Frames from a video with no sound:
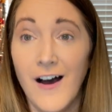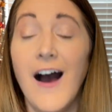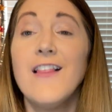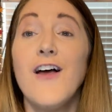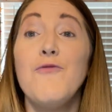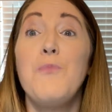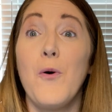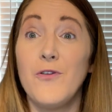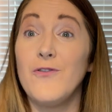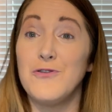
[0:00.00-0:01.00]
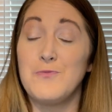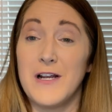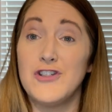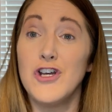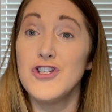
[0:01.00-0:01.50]
I love both of those
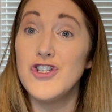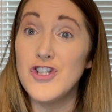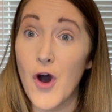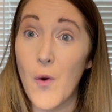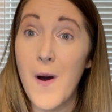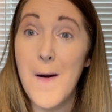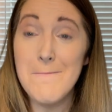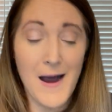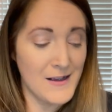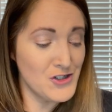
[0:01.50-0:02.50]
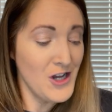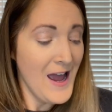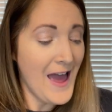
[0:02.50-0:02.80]
brands so much,